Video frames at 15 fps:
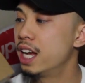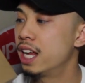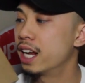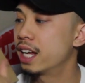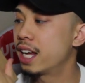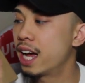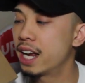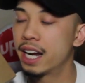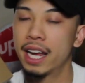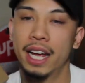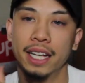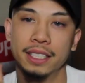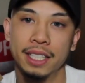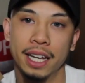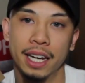and it kind of
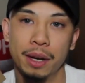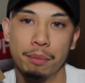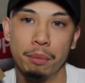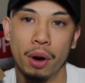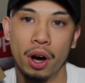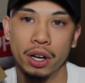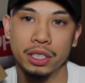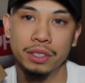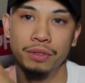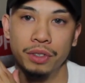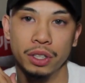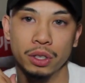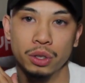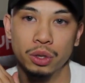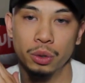has that embossed
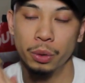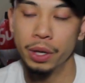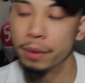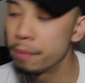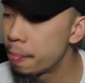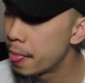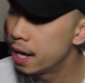feel to it.